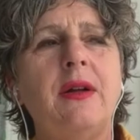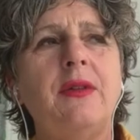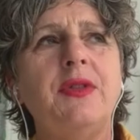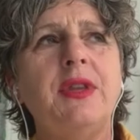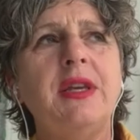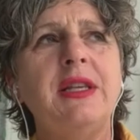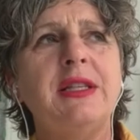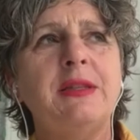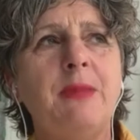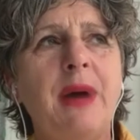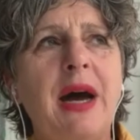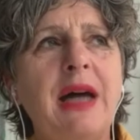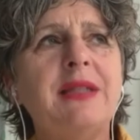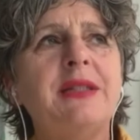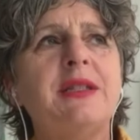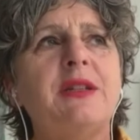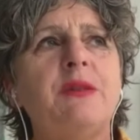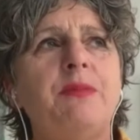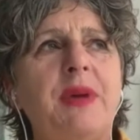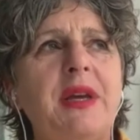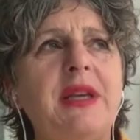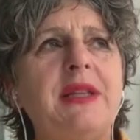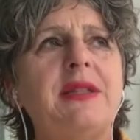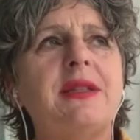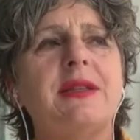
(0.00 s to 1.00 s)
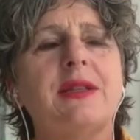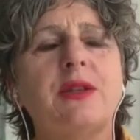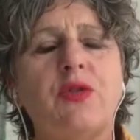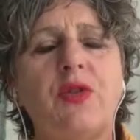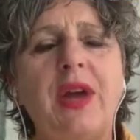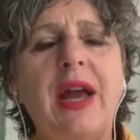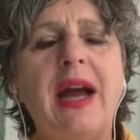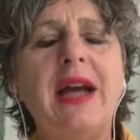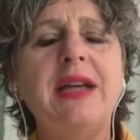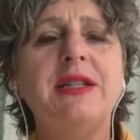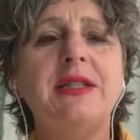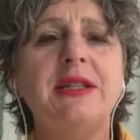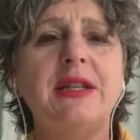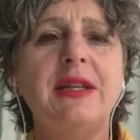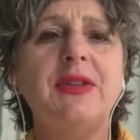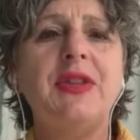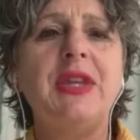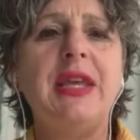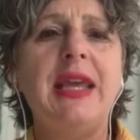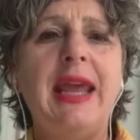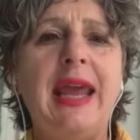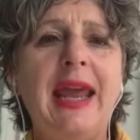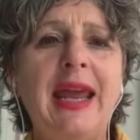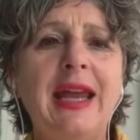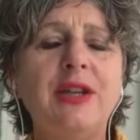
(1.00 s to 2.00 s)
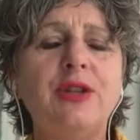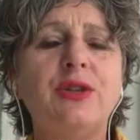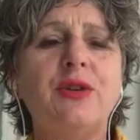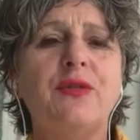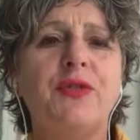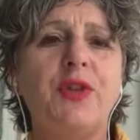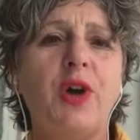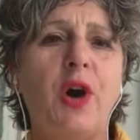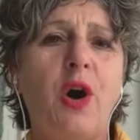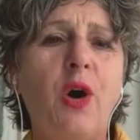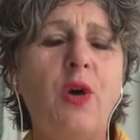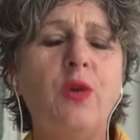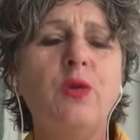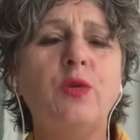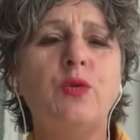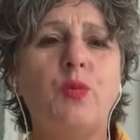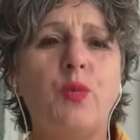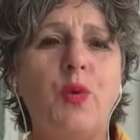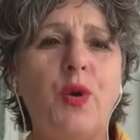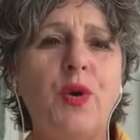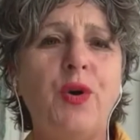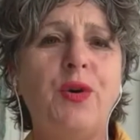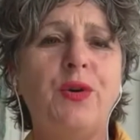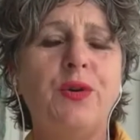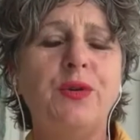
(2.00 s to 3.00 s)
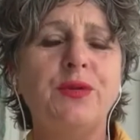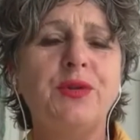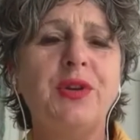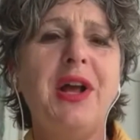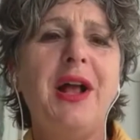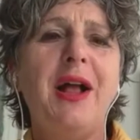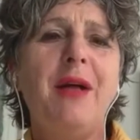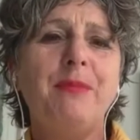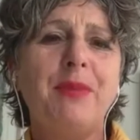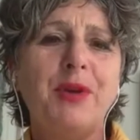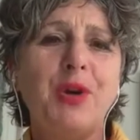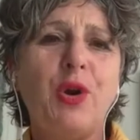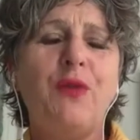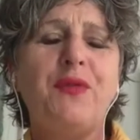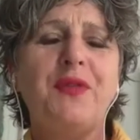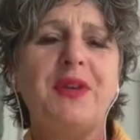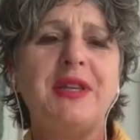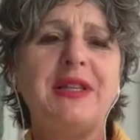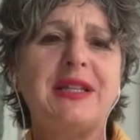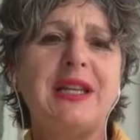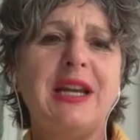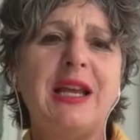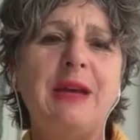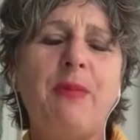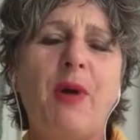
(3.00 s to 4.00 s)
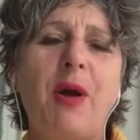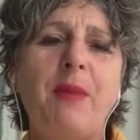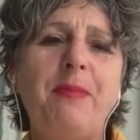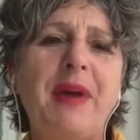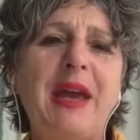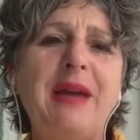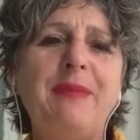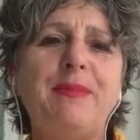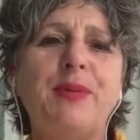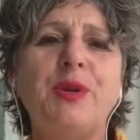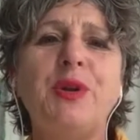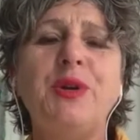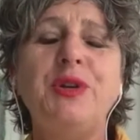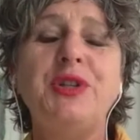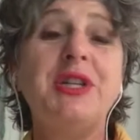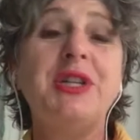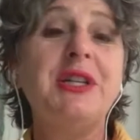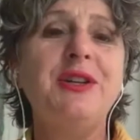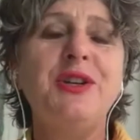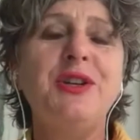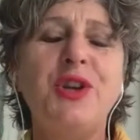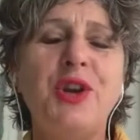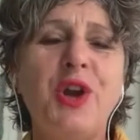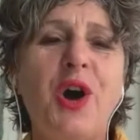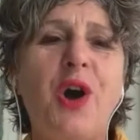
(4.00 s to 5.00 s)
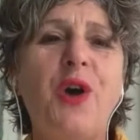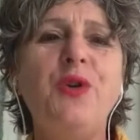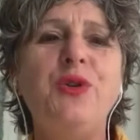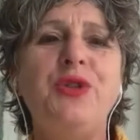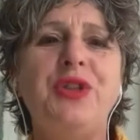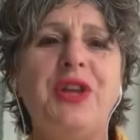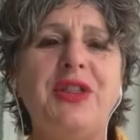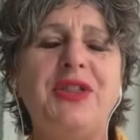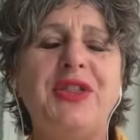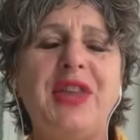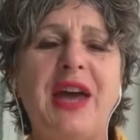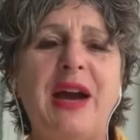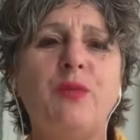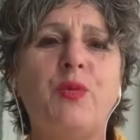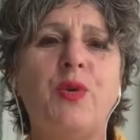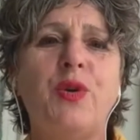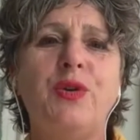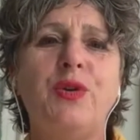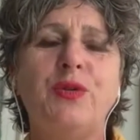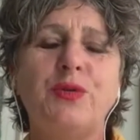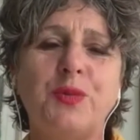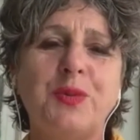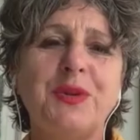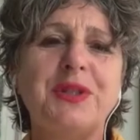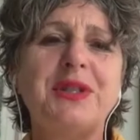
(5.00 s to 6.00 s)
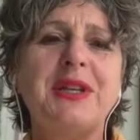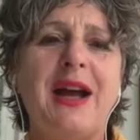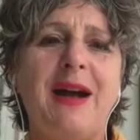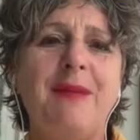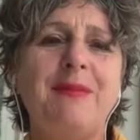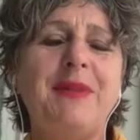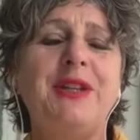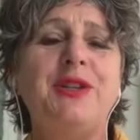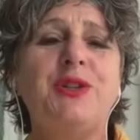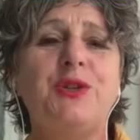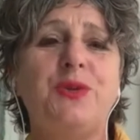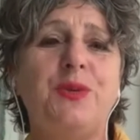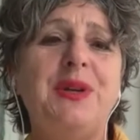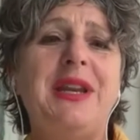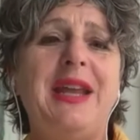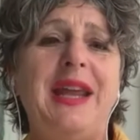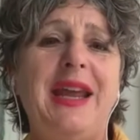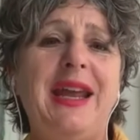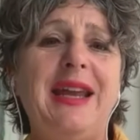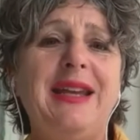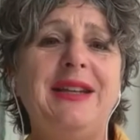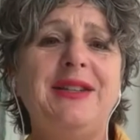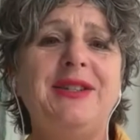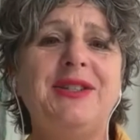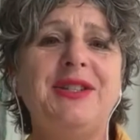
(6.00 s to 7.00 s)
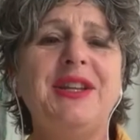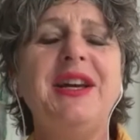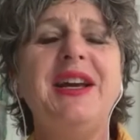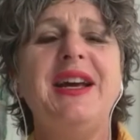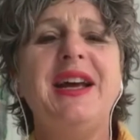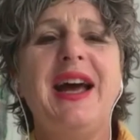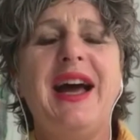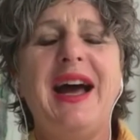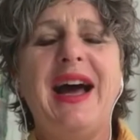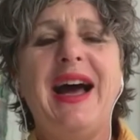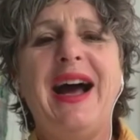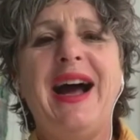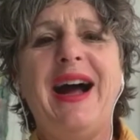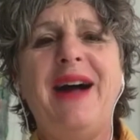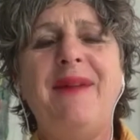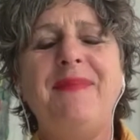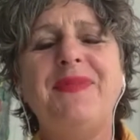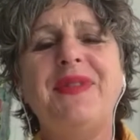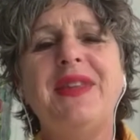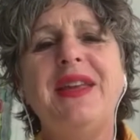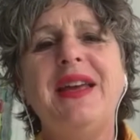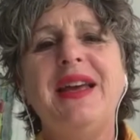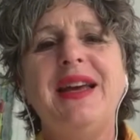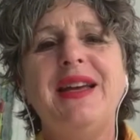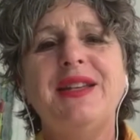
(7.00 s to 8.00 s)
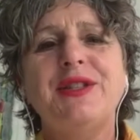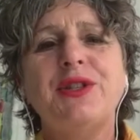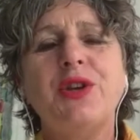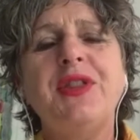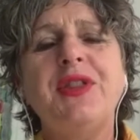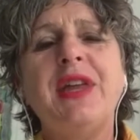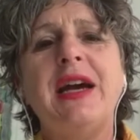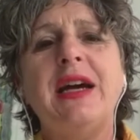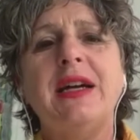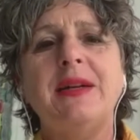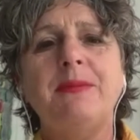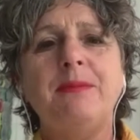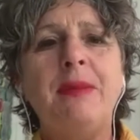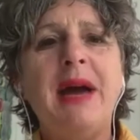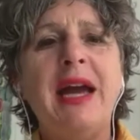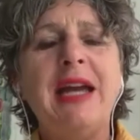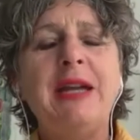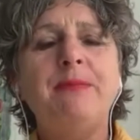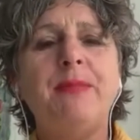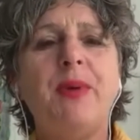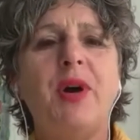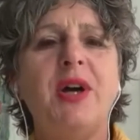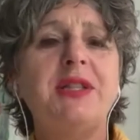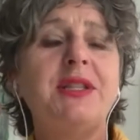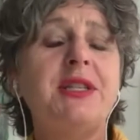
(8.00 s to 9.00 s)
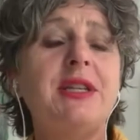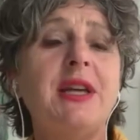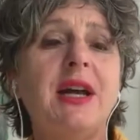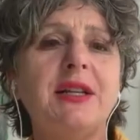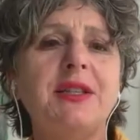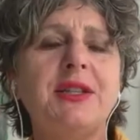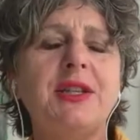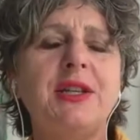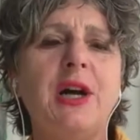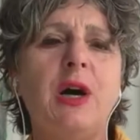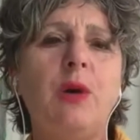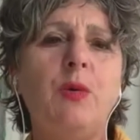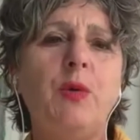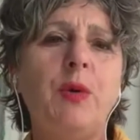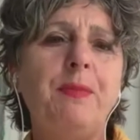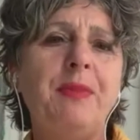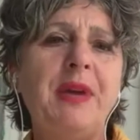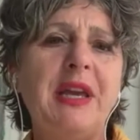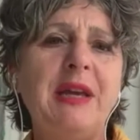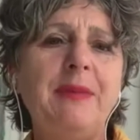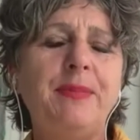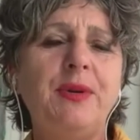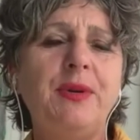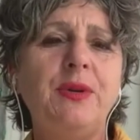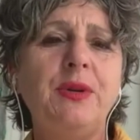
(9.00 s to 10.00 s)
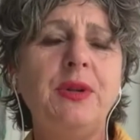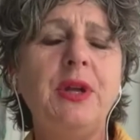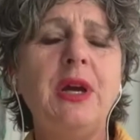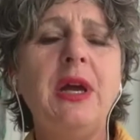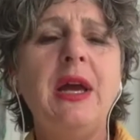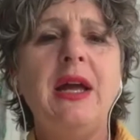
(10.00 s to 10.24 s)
these masterpieces created at the end of the old world, but obviously by people who didn't know that that world was coming to an end. So they are made by Te Atiawa people.